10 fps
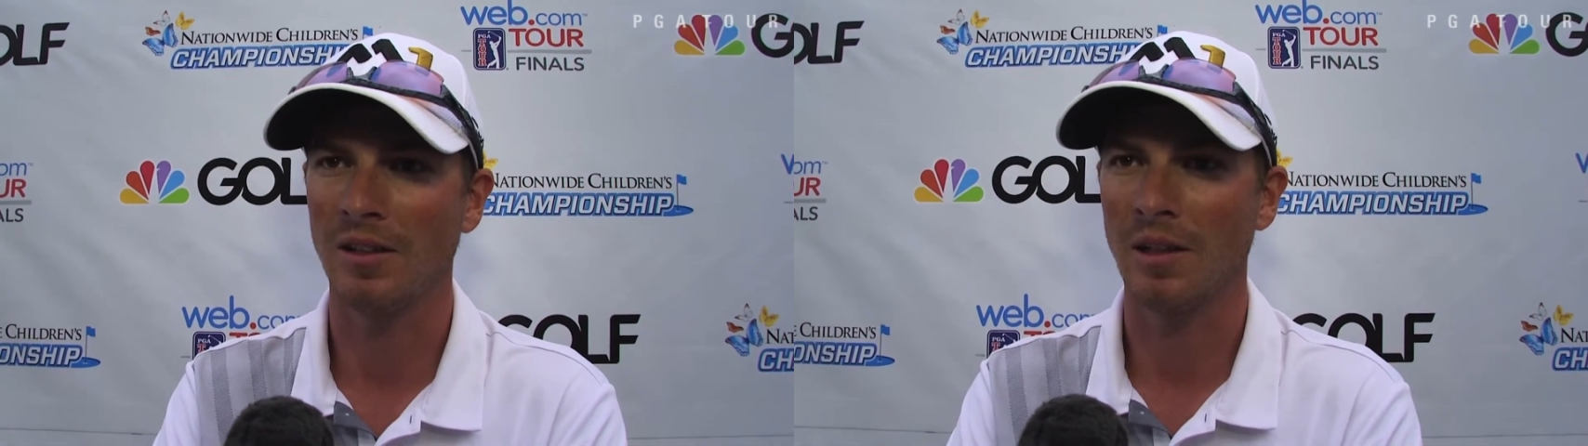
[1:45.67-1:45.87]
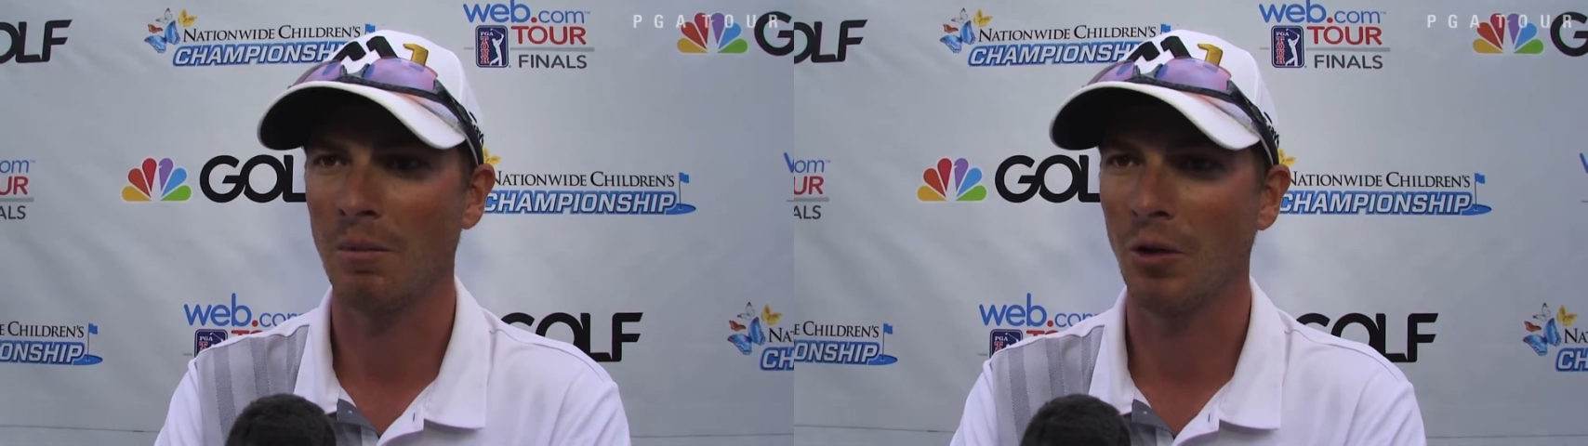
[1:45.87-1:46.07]

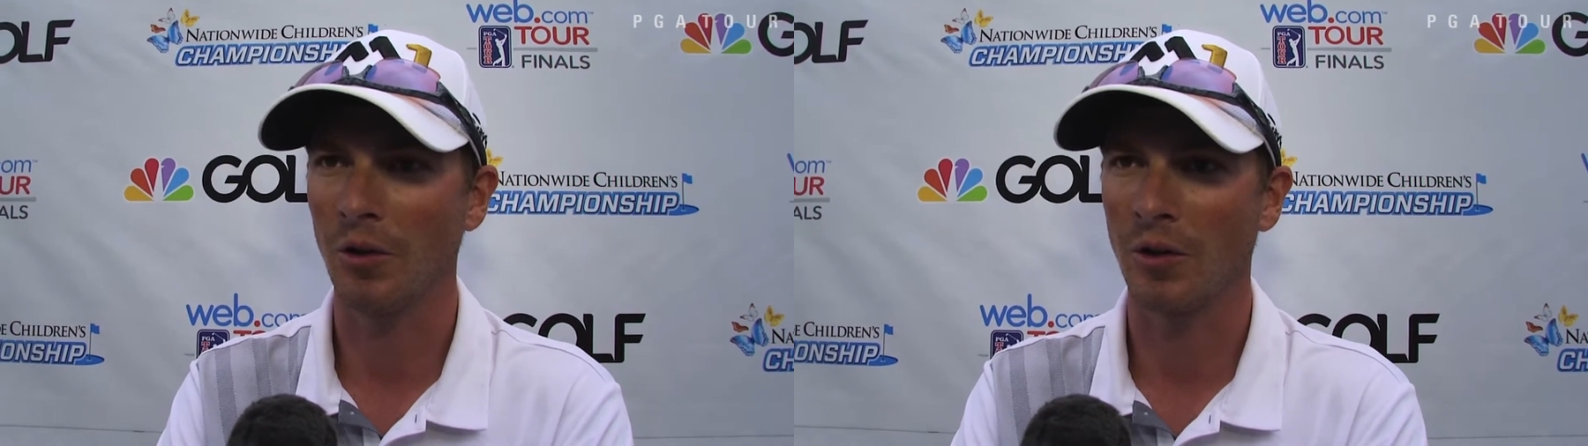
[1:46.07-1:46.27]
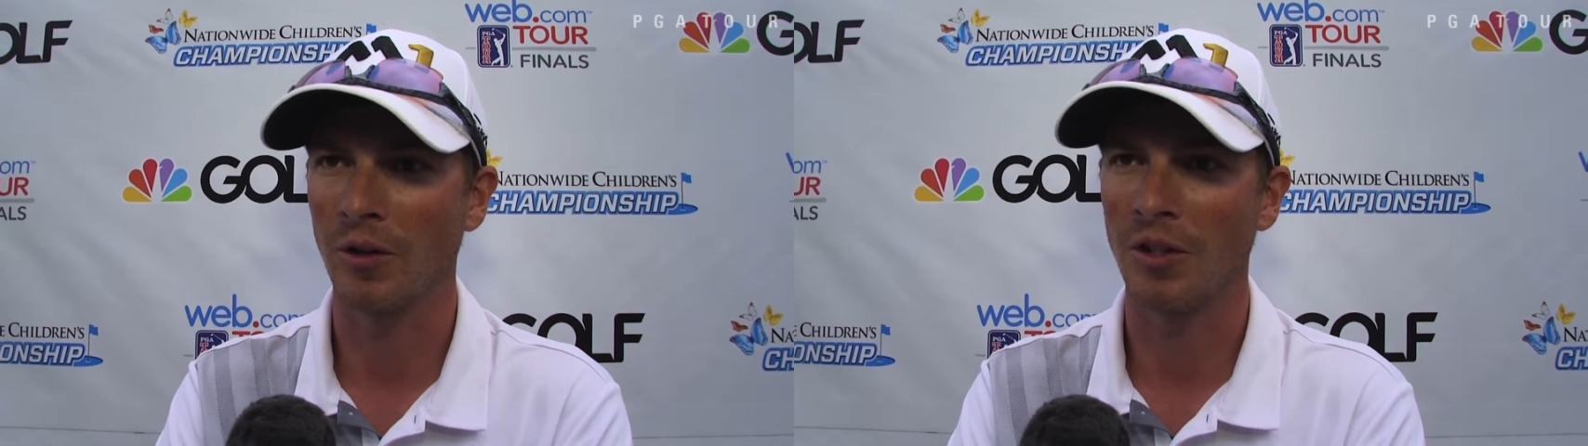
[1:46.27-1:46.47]
in the middle of
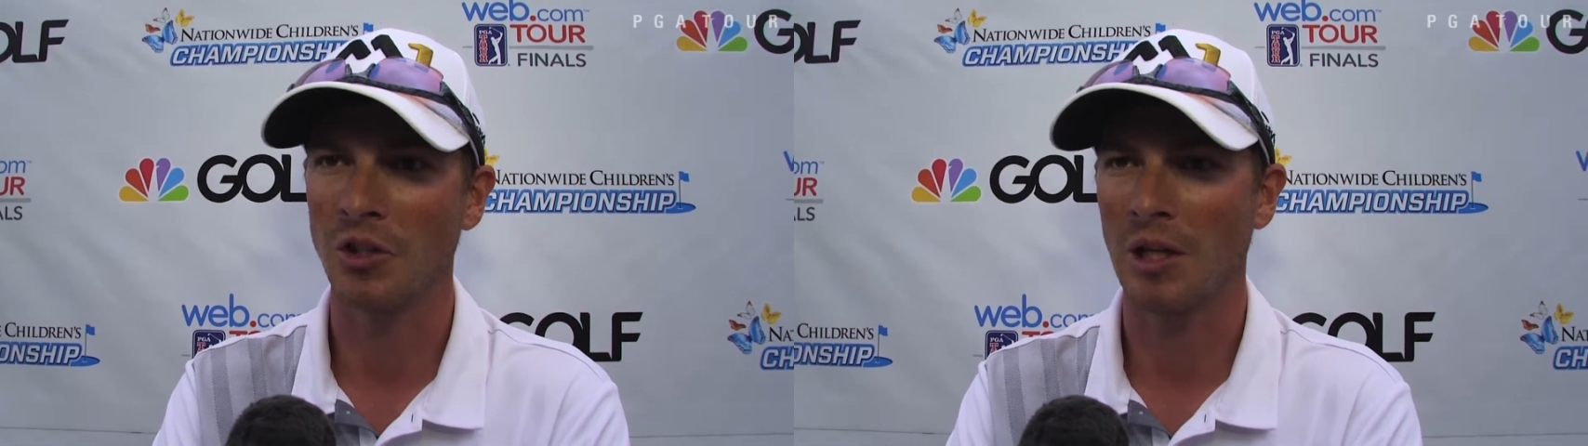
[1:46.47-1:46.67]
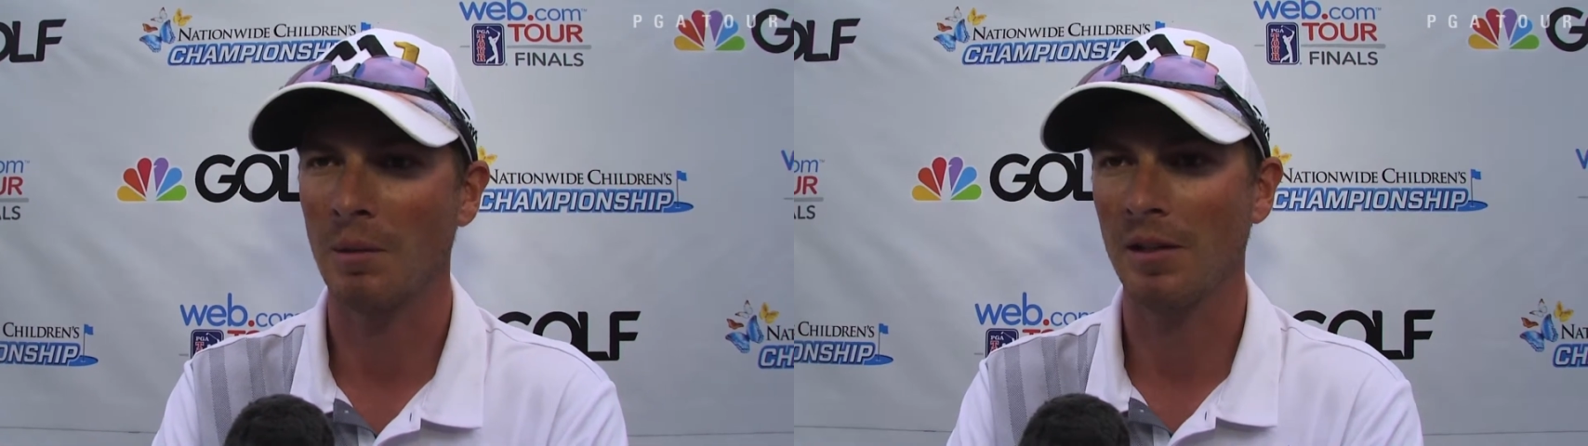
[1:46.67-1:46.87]
the green,
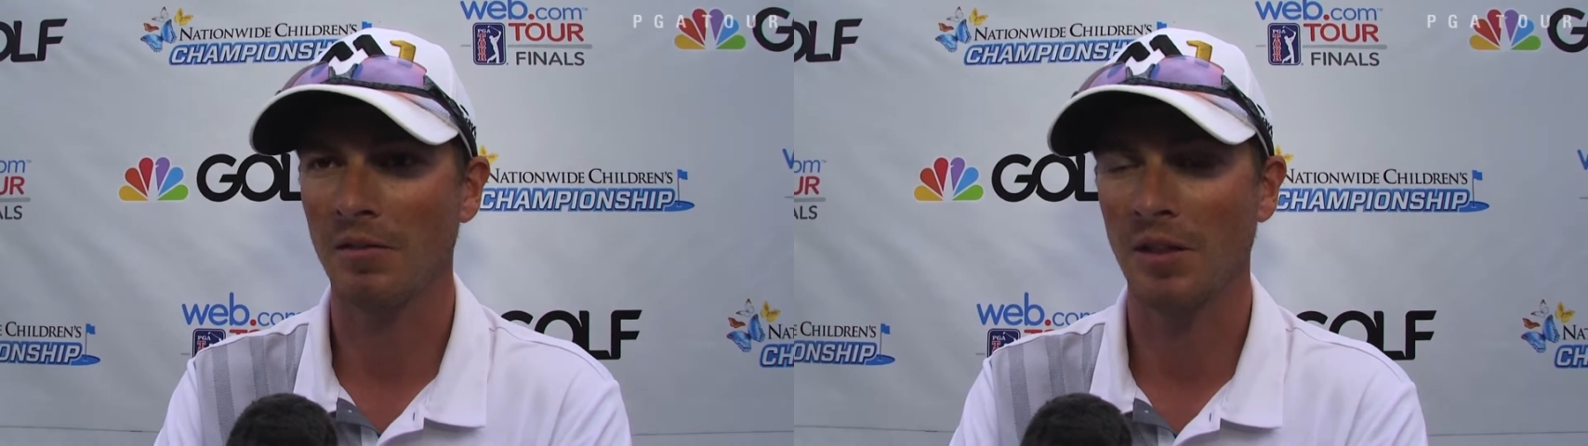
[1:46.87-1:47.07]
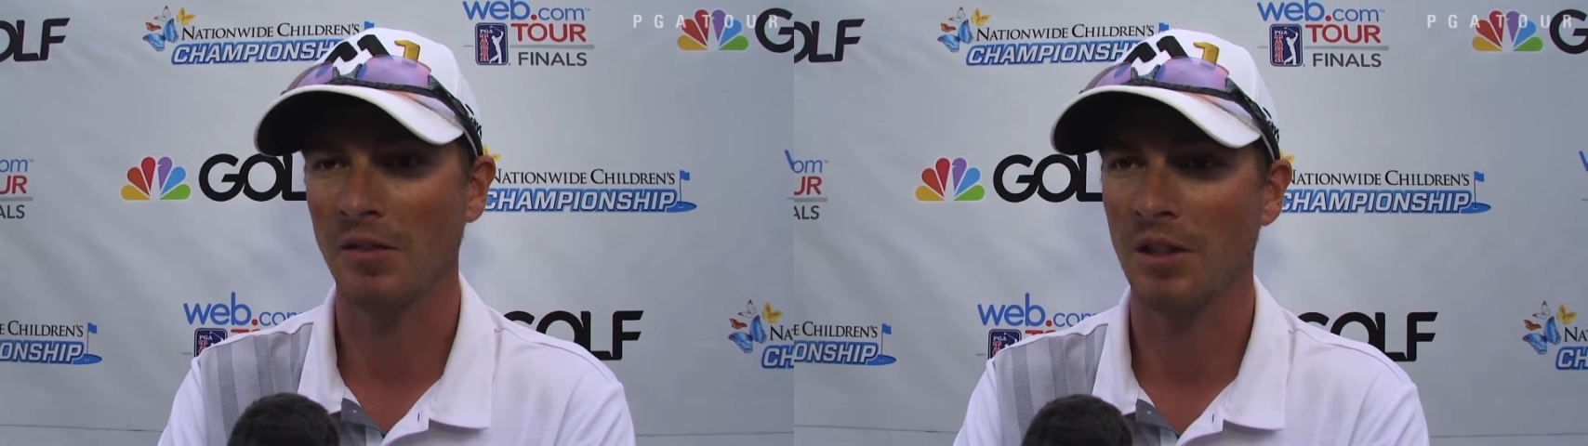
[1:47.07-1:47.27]
trying to make a
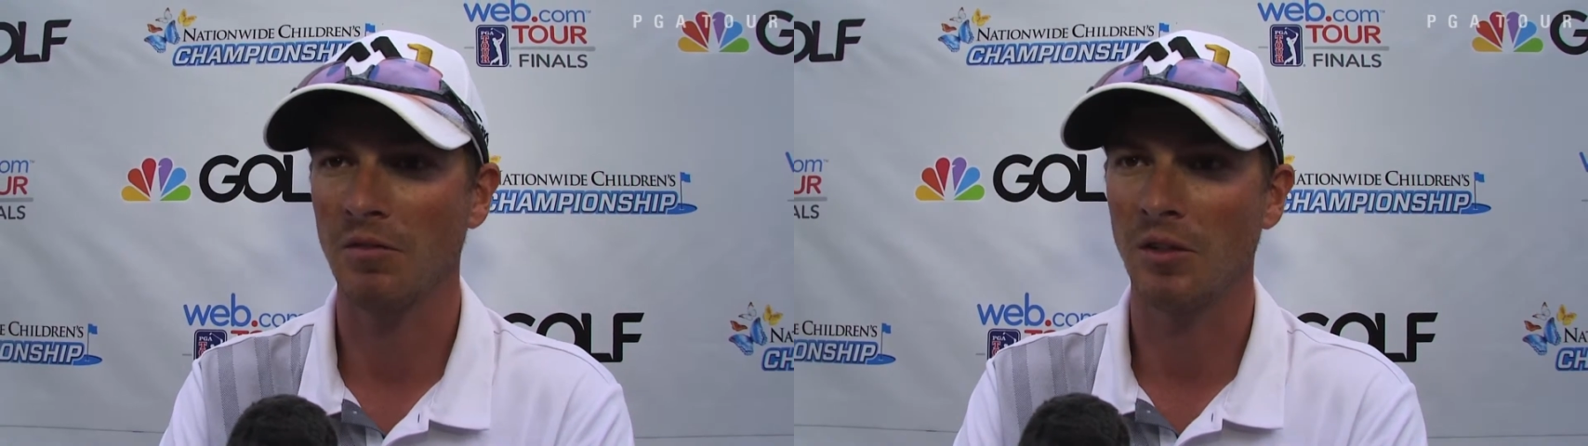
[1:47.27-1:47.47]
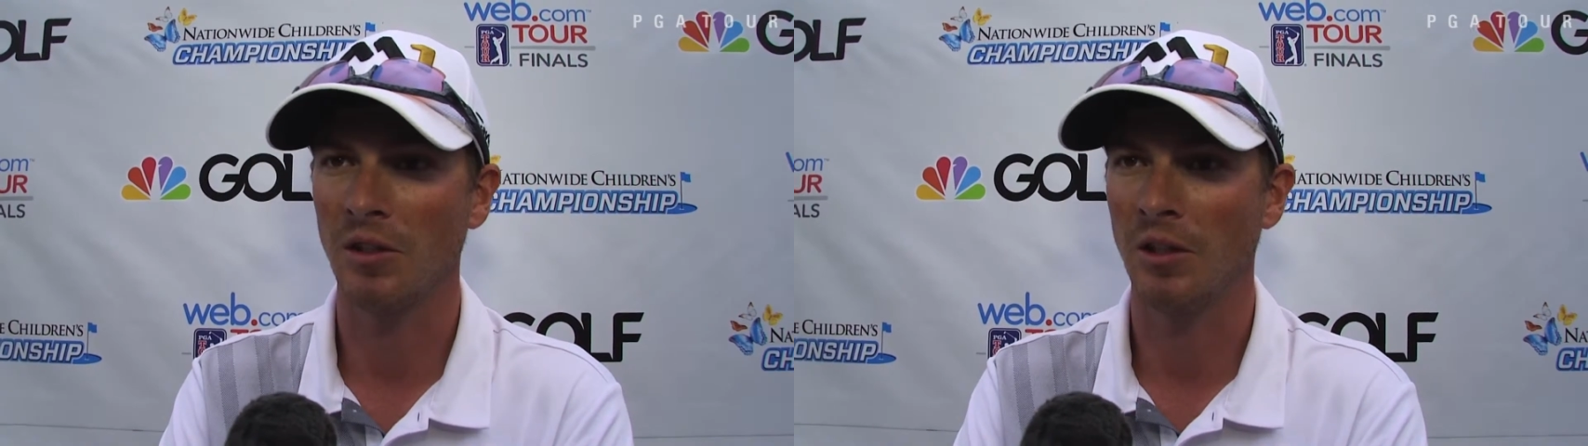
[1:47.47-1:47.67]
15
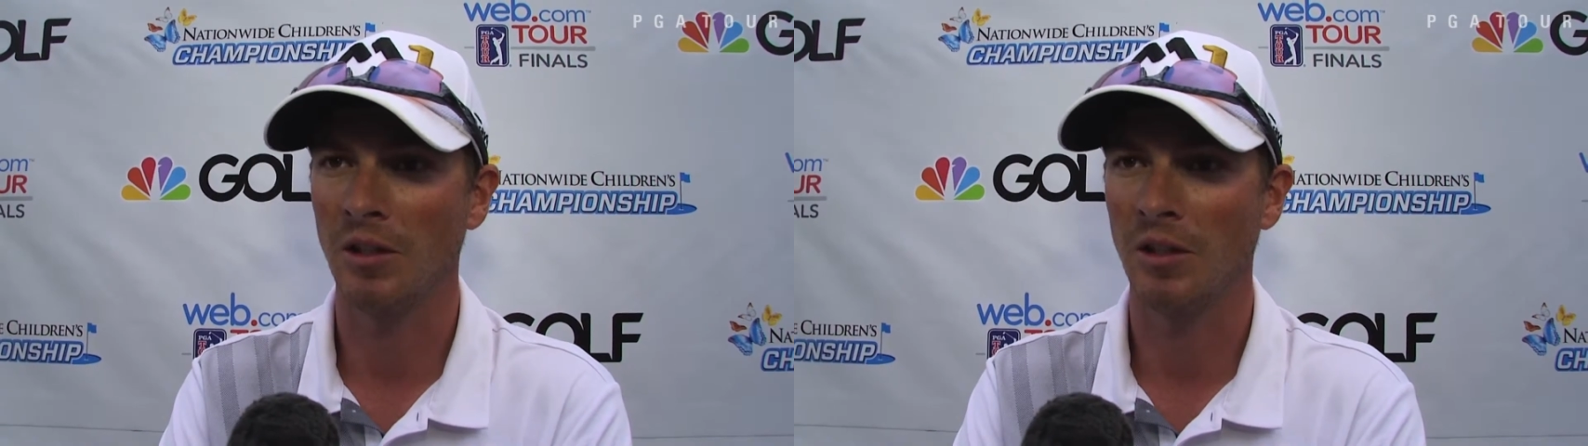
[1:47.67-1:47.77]
footer.